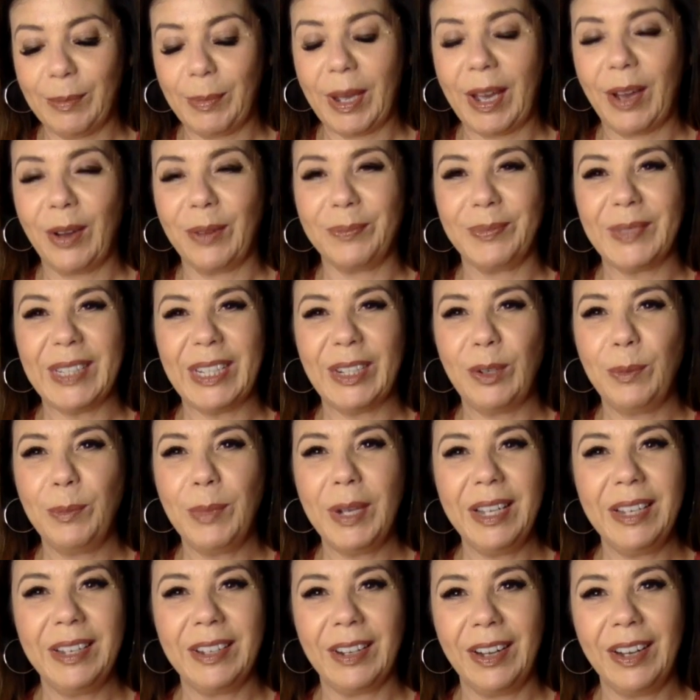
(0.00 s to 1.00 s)
about, oh
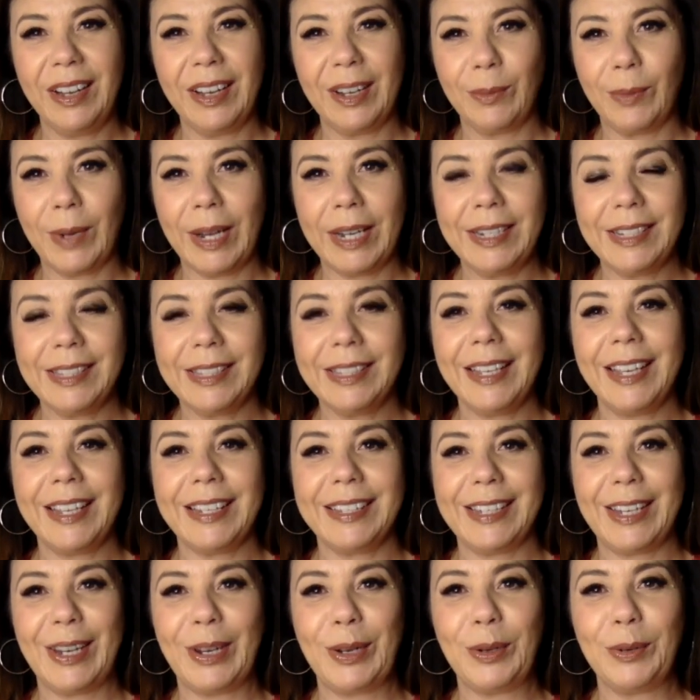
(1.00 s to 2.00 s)
my God, why doesn't that
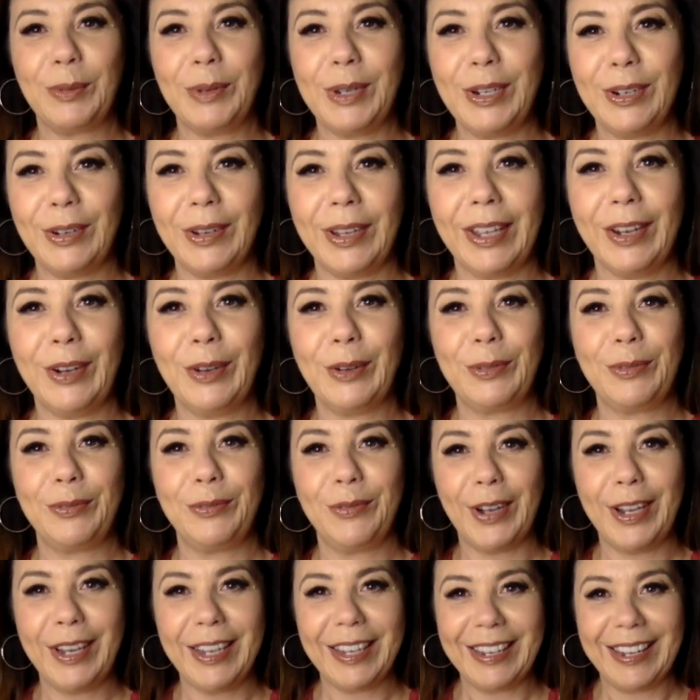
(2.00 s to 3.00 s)
tarot reader get her
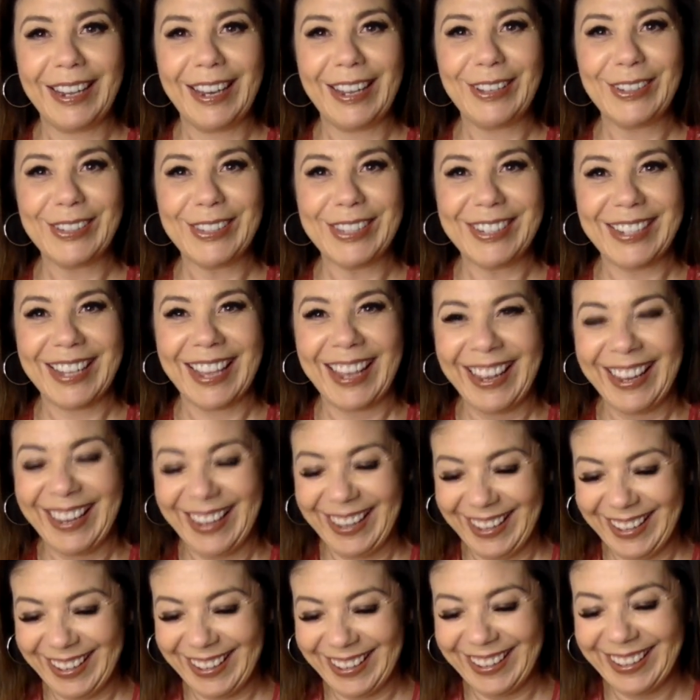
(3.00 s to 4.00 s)
fucking nails
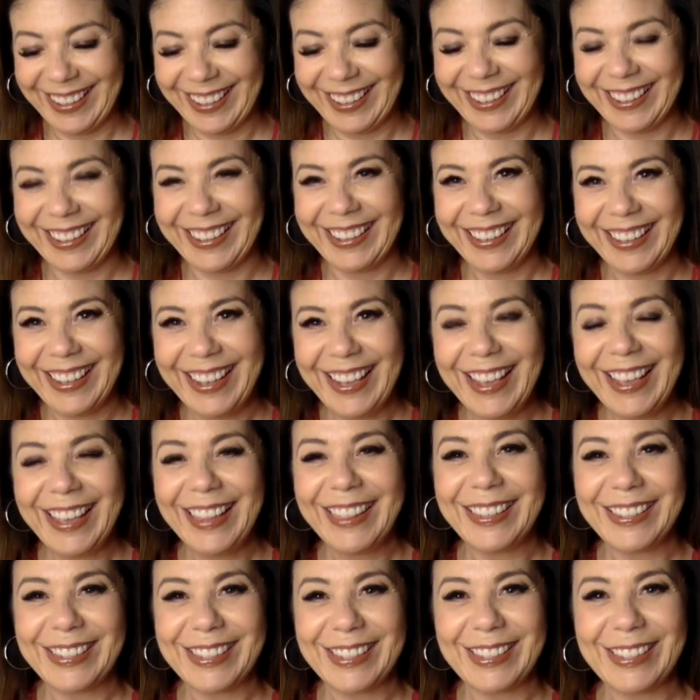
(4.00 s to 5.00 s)
done? This
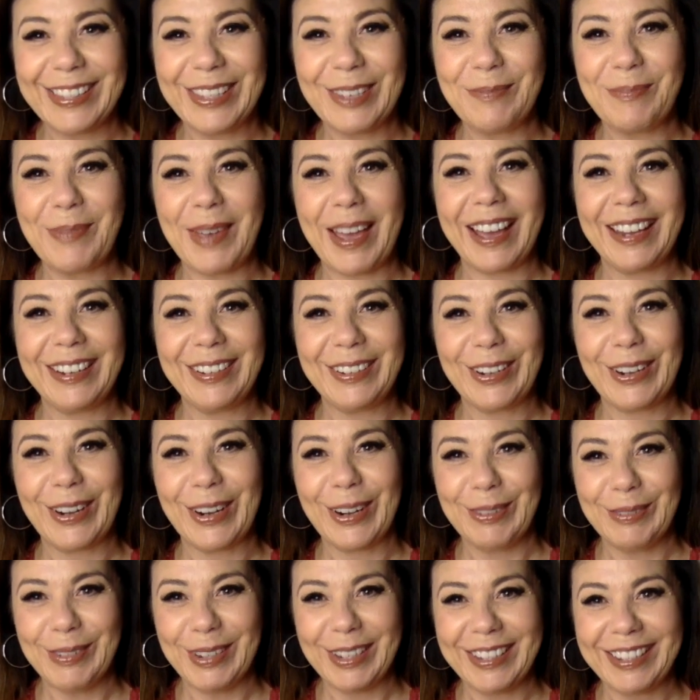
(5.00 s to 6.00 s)
is the bad
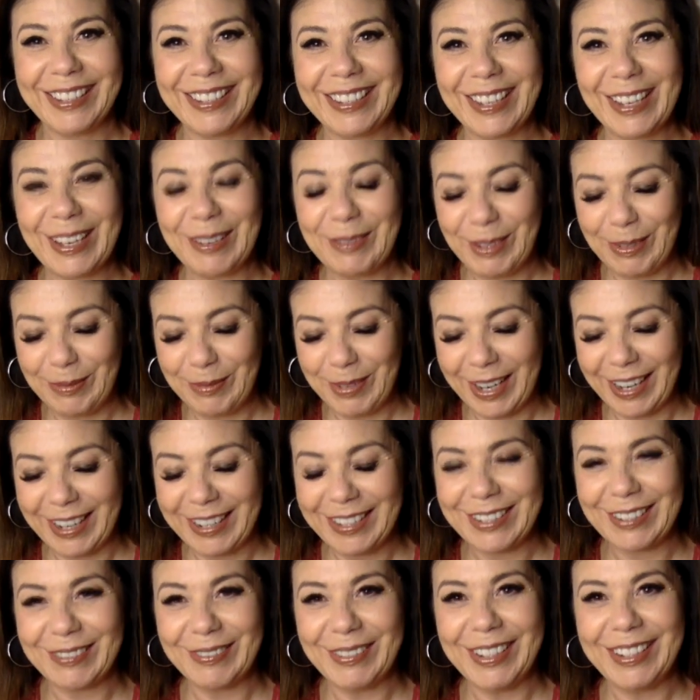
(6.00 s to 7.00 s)
karma coming back
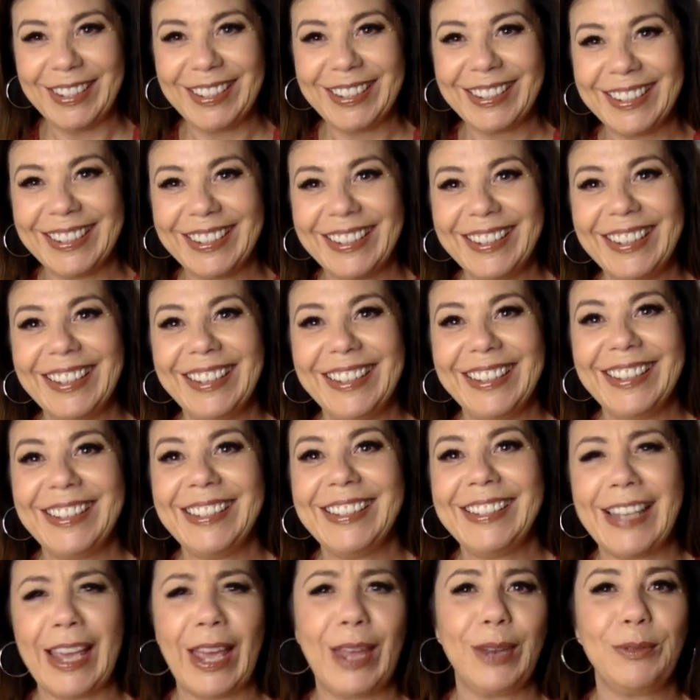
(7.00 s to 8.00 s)
to me
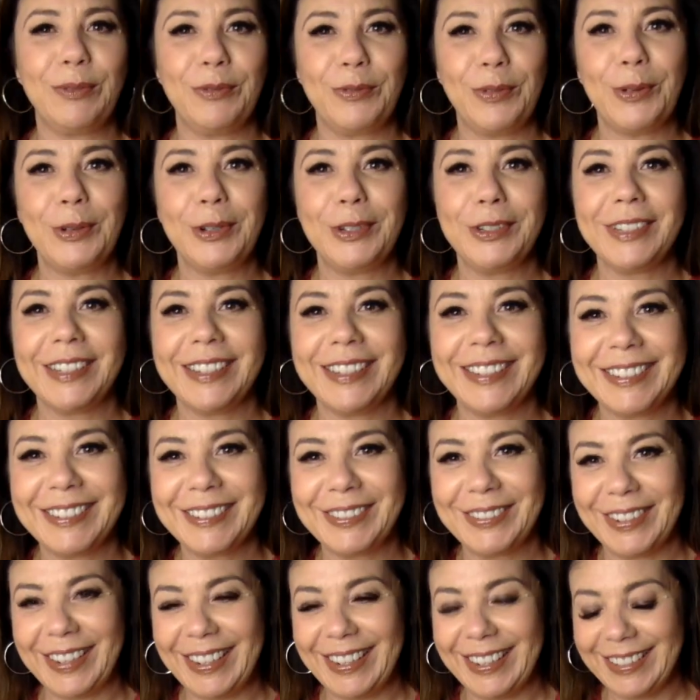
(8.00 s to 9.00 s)
tenfold,
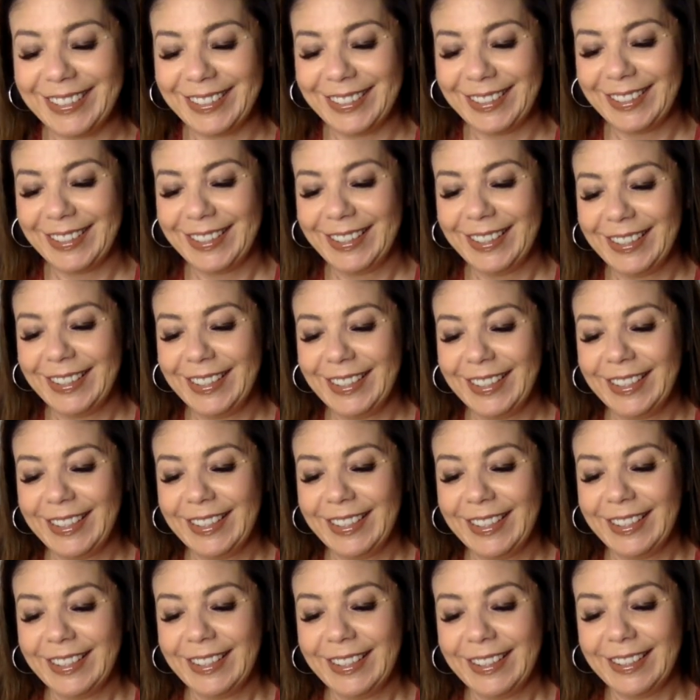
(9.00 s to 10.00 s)
right?
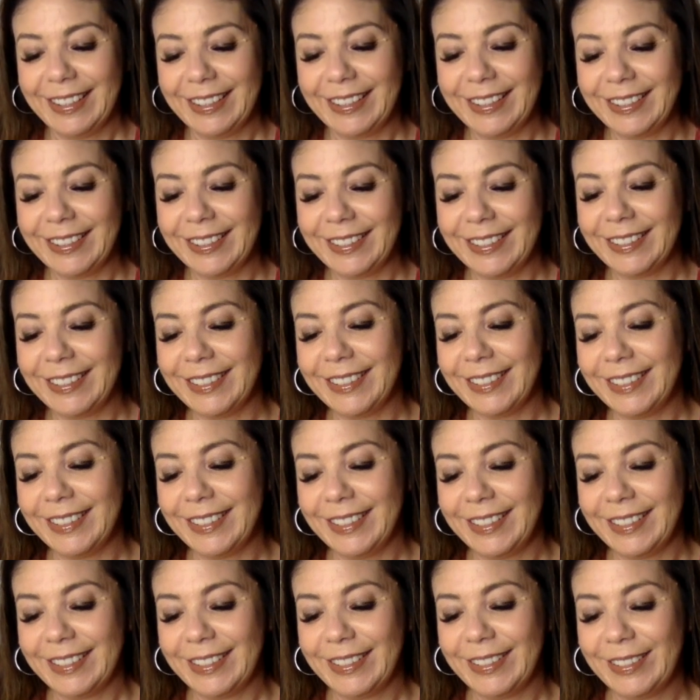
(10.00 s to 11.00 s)
What's